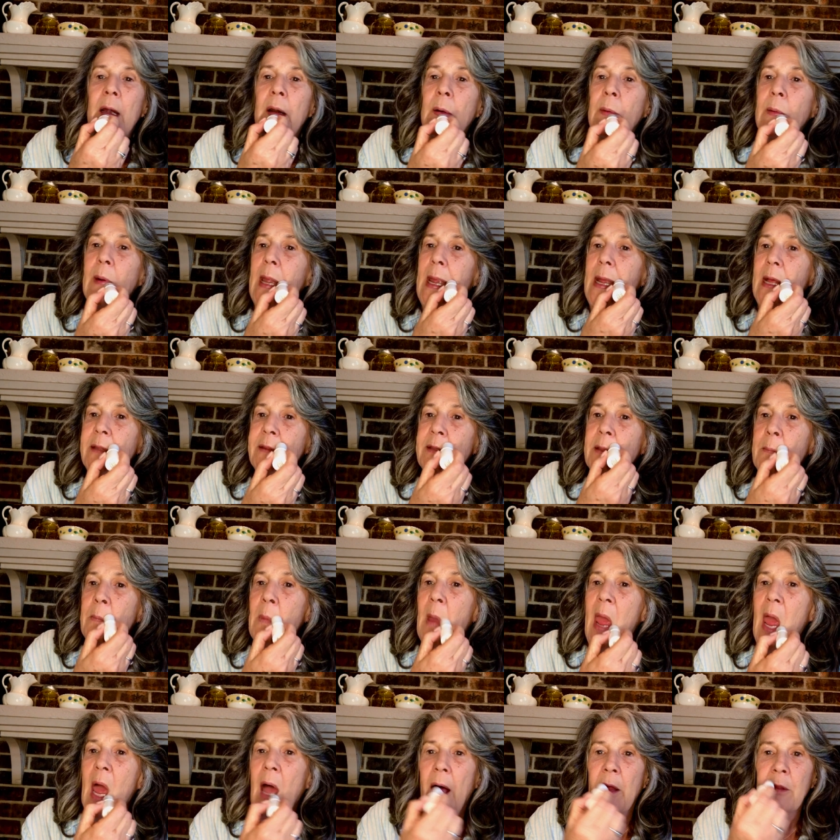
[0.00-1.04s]
around the
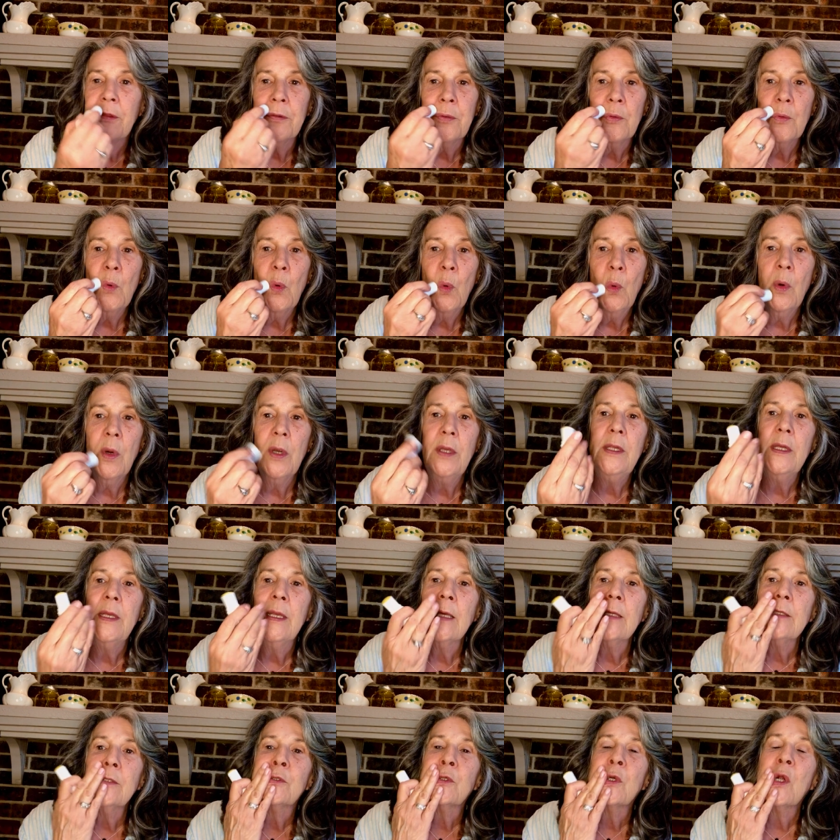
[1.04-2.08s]
mouth where you
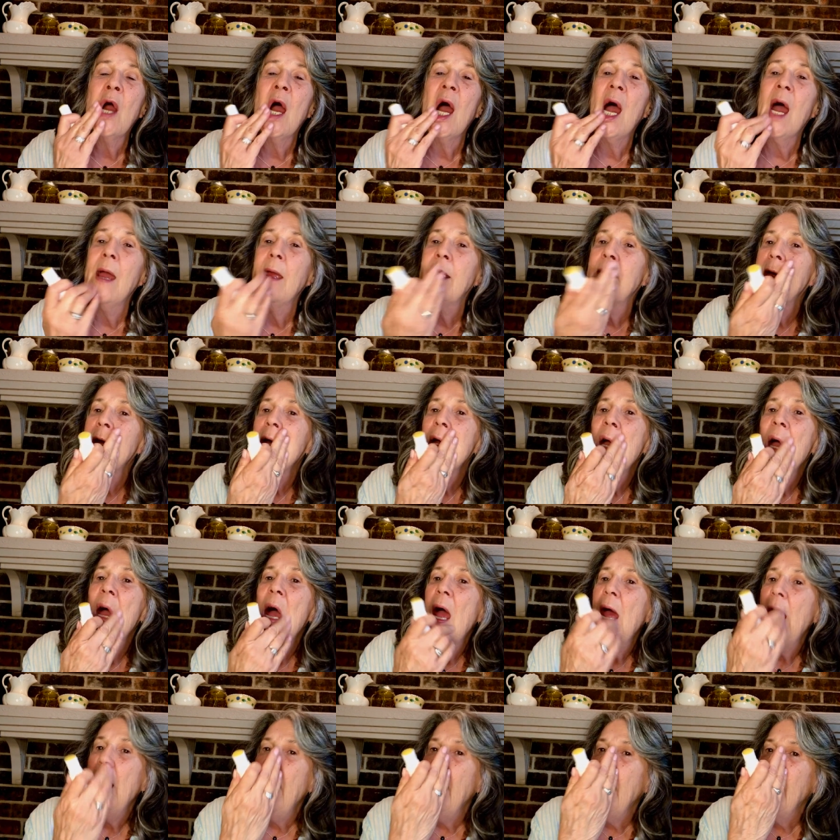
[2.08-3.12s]
get dry.
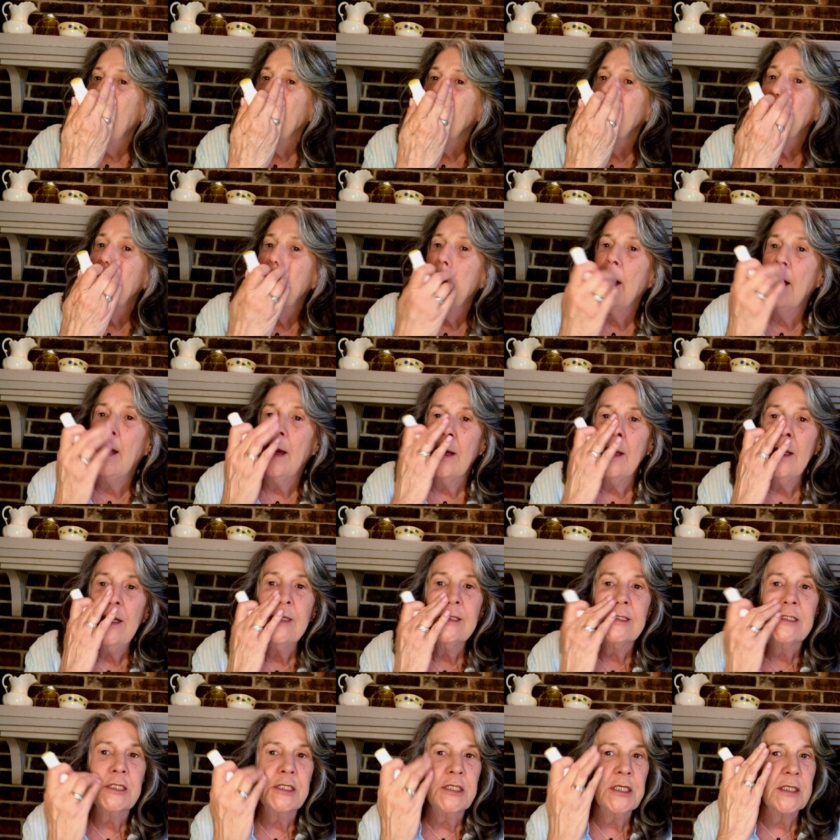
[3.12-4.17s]
And uh,
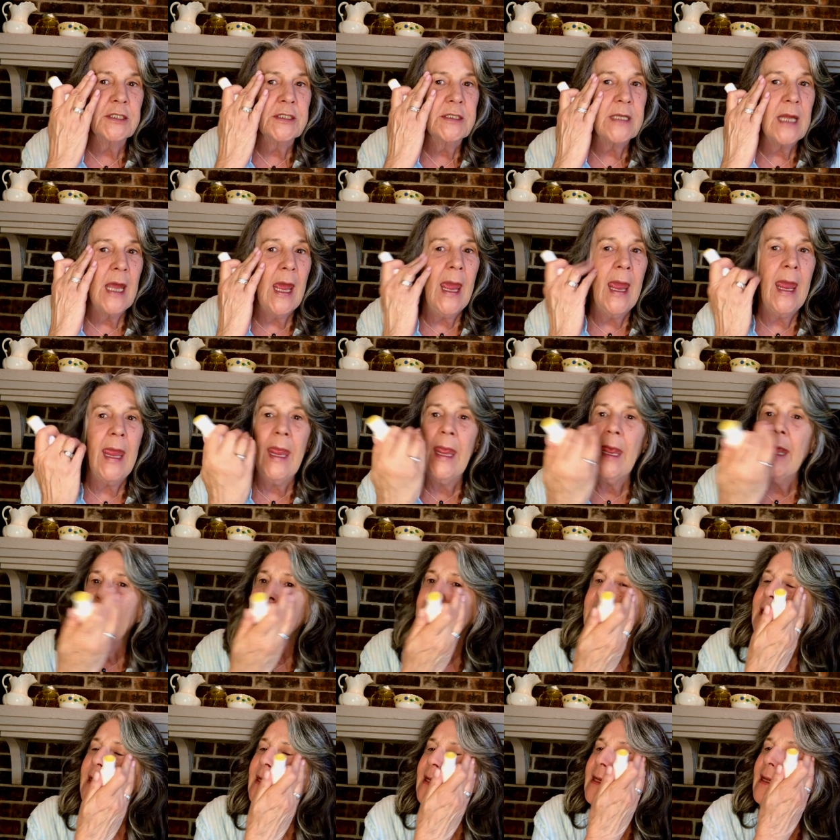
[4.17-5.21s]
it's just
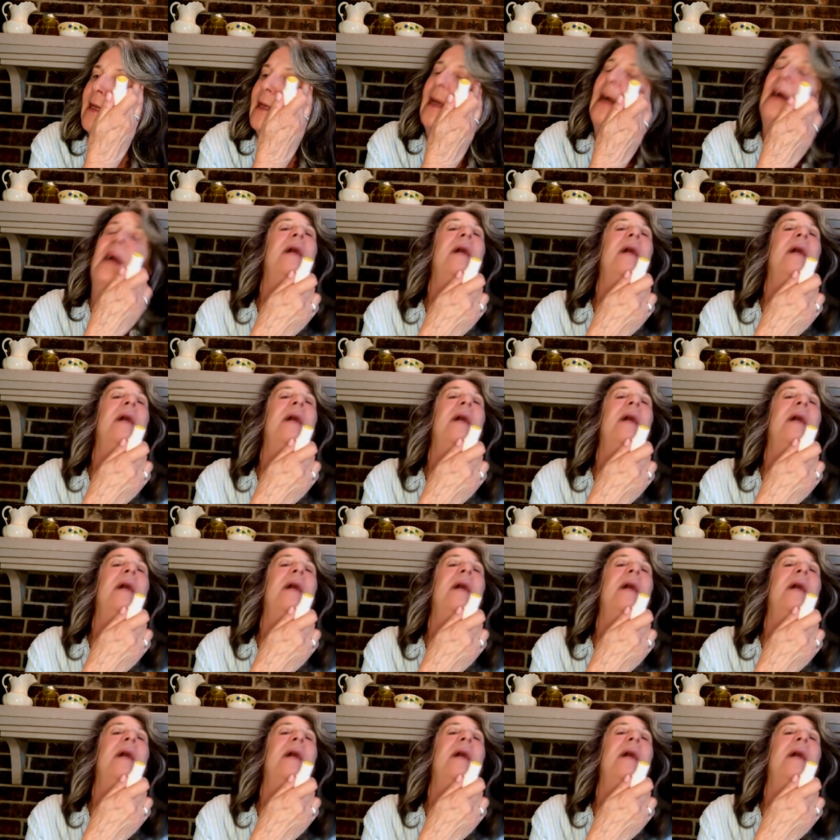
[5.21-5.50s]
handy